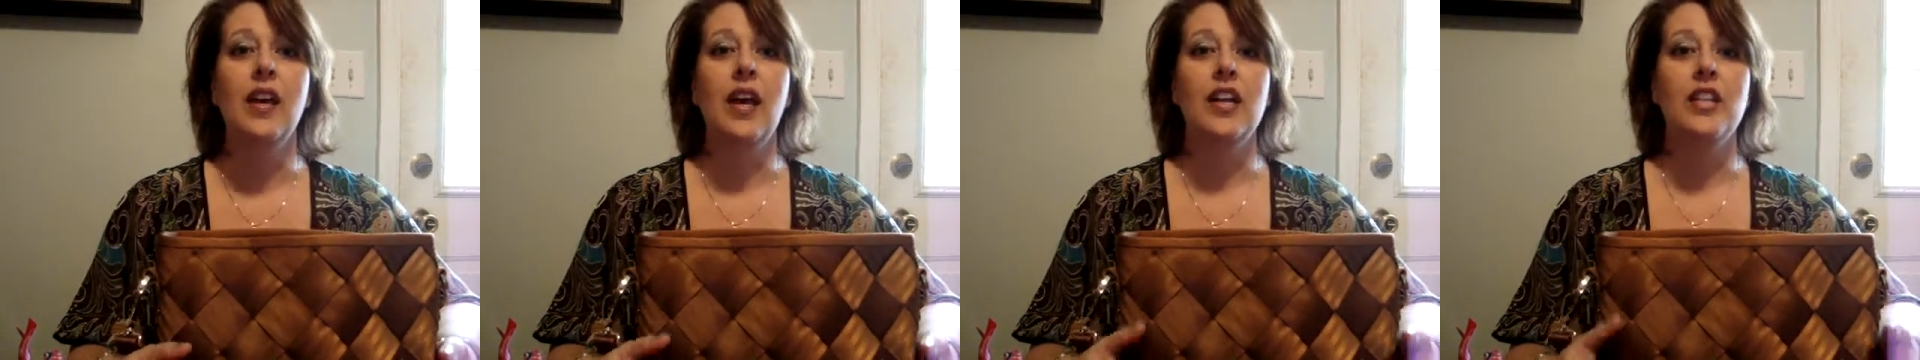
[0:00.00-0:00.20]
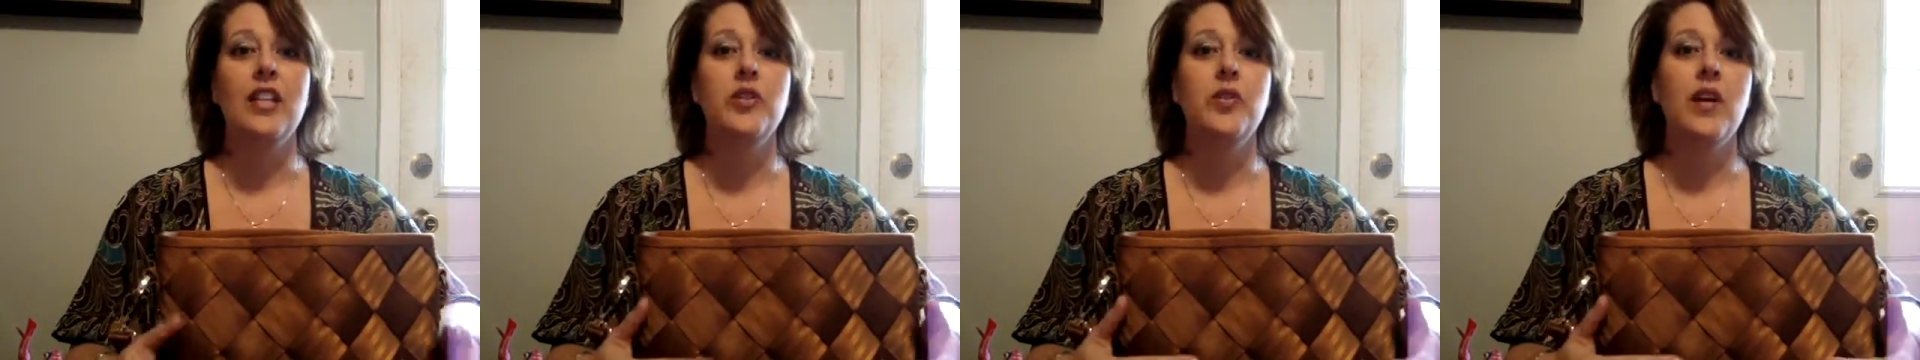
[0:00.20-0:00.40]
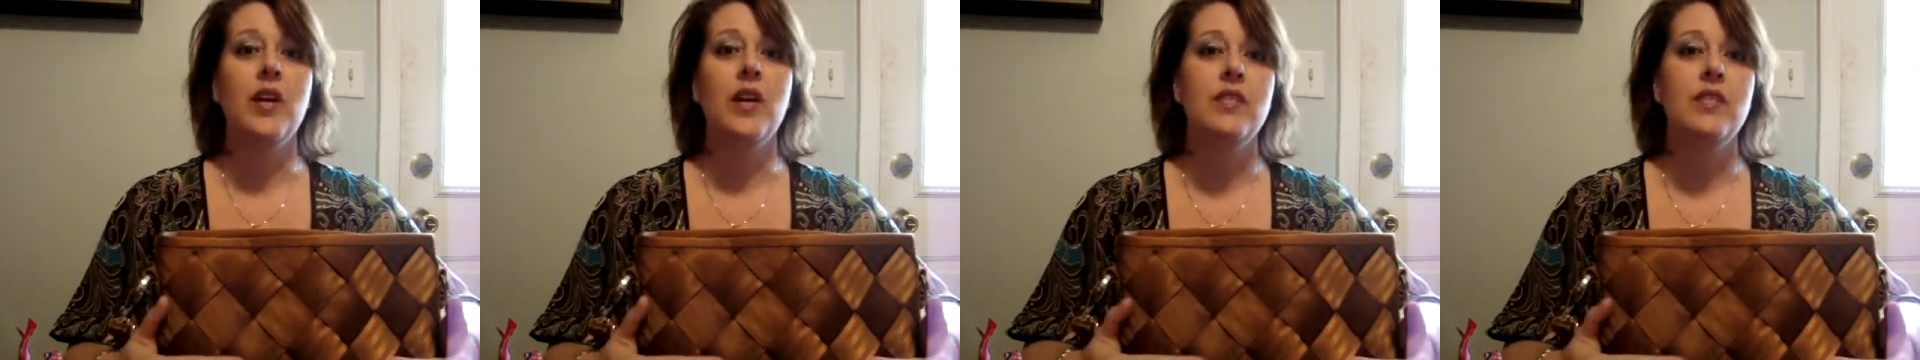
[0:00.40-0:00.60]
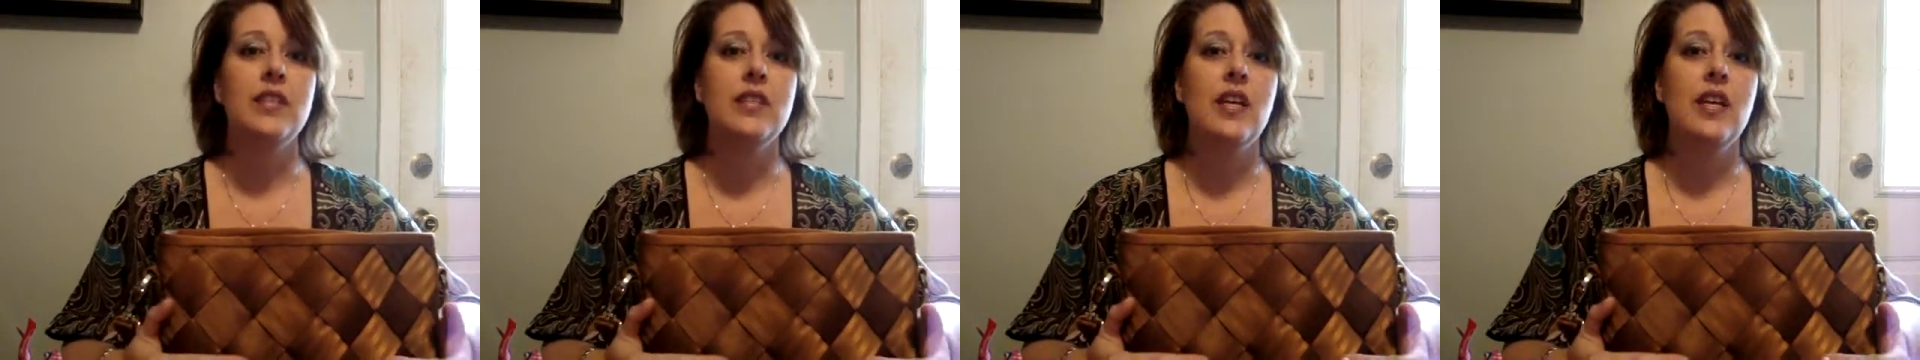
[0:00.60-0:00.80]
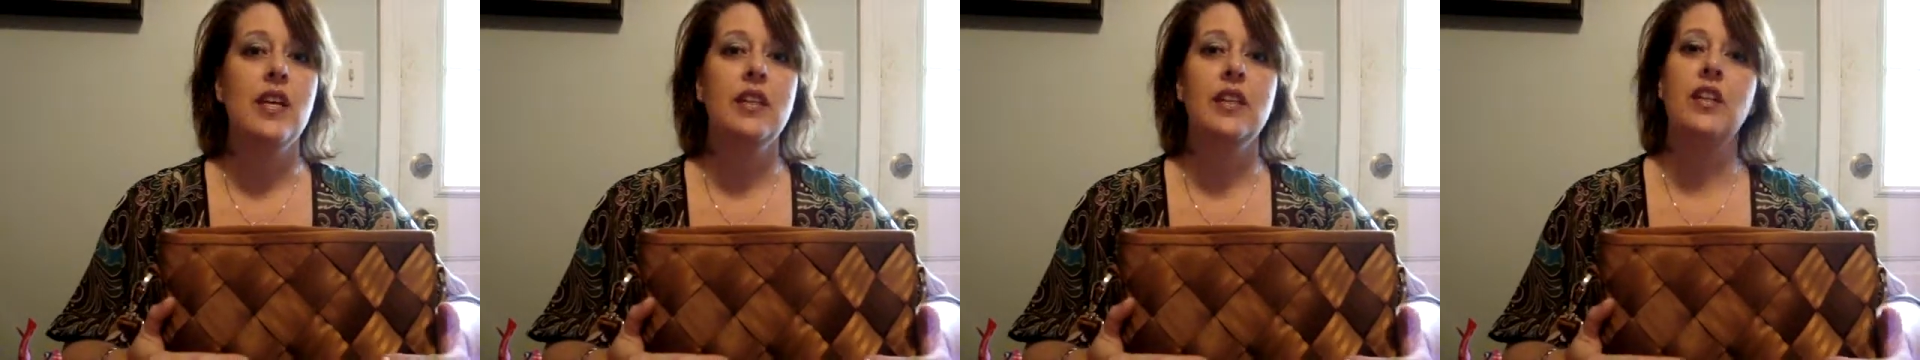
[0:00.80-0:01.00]
I do have to
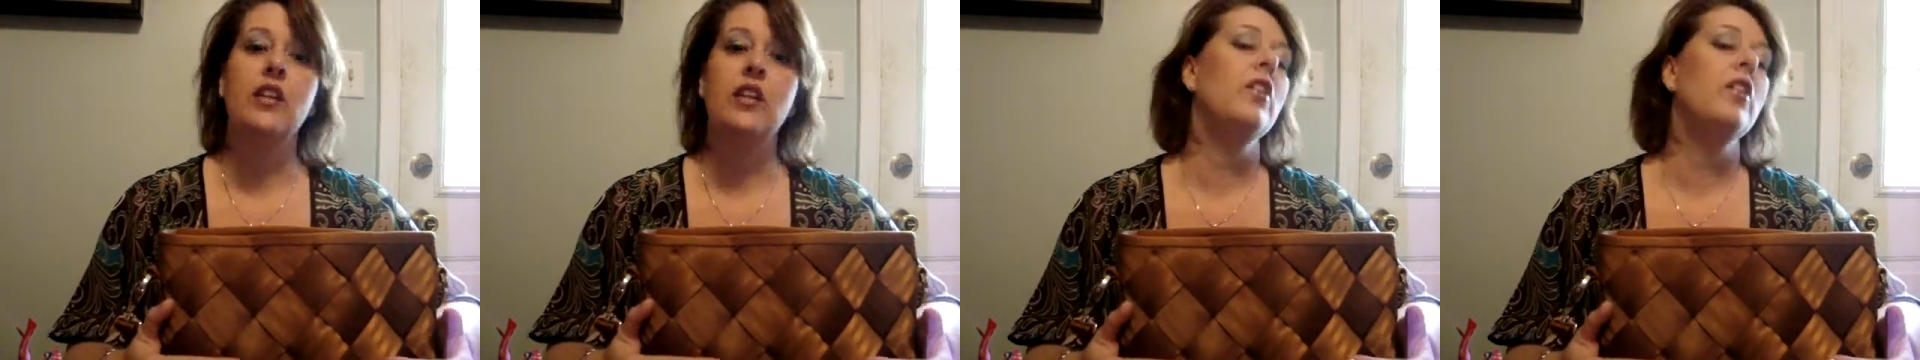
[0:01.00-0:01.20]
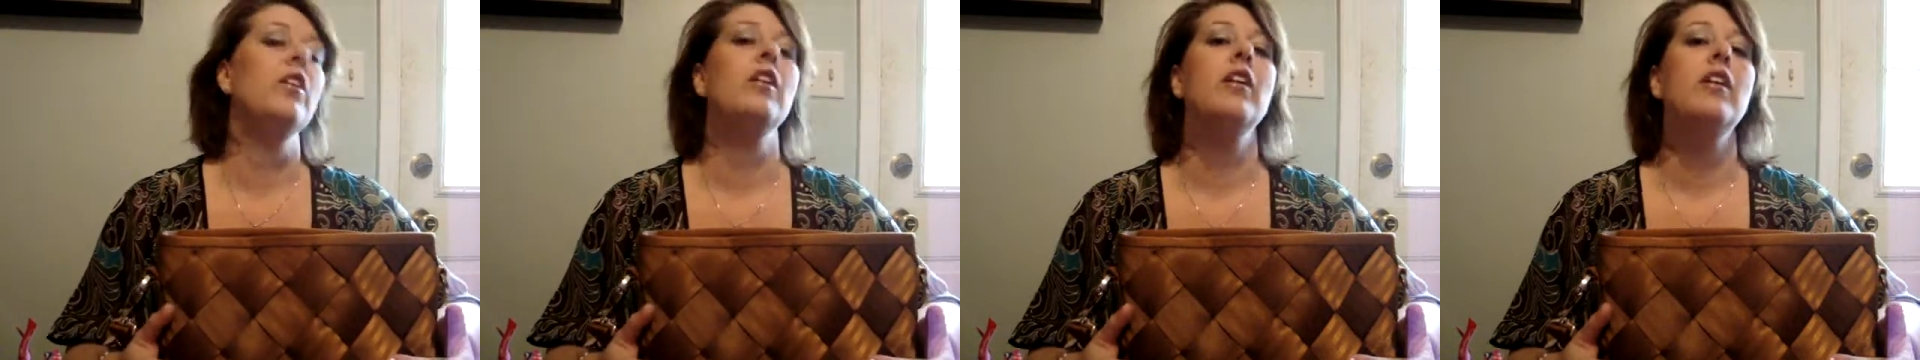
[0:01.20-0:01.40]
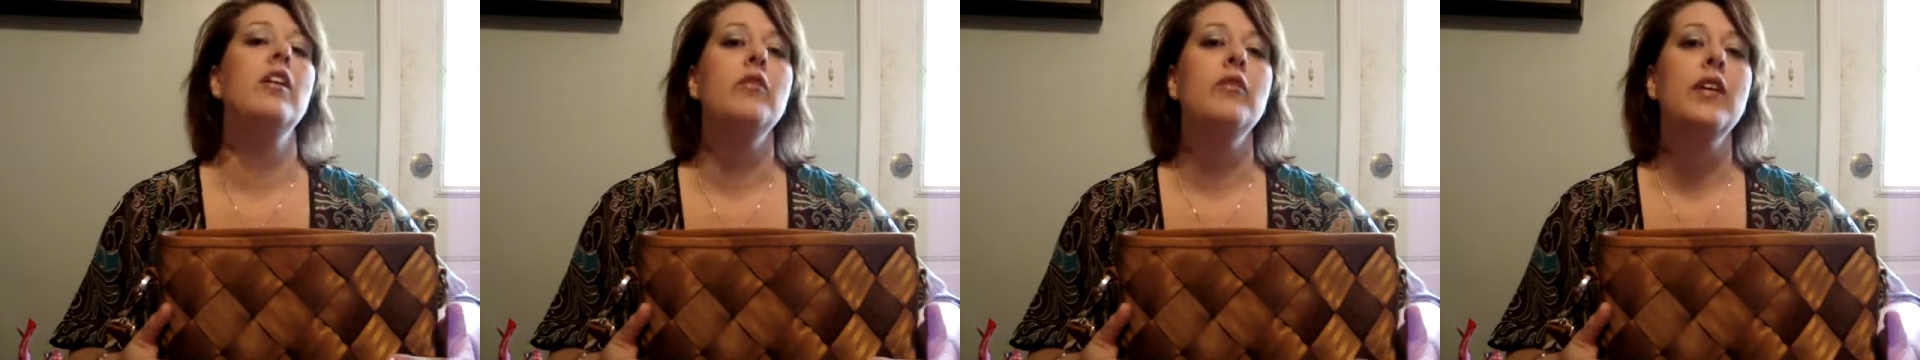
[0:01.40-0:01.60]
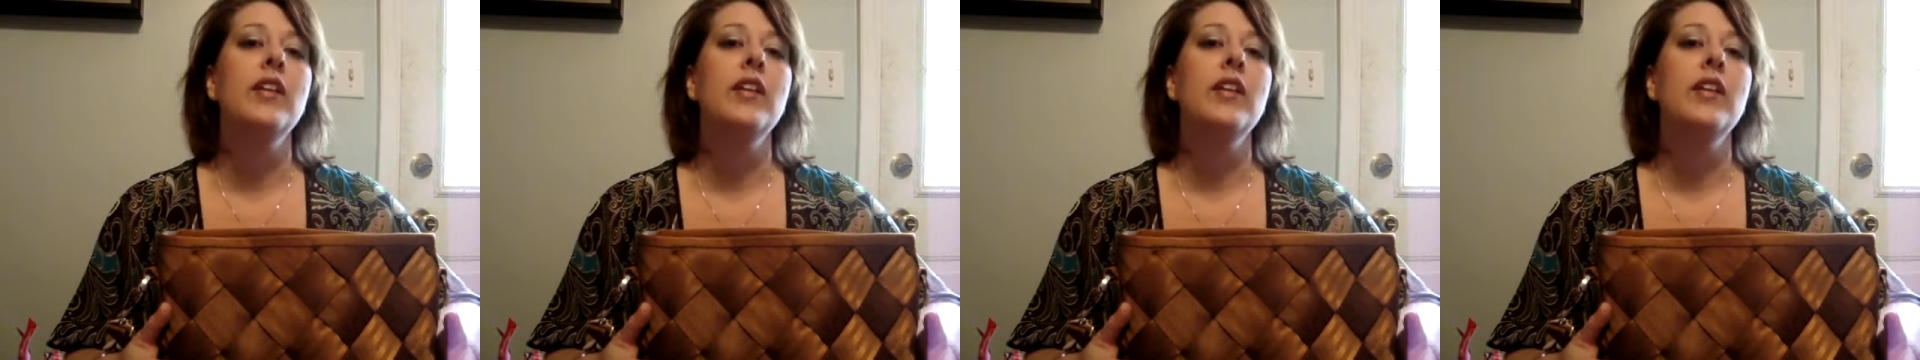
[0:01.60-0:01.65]
say that our uh,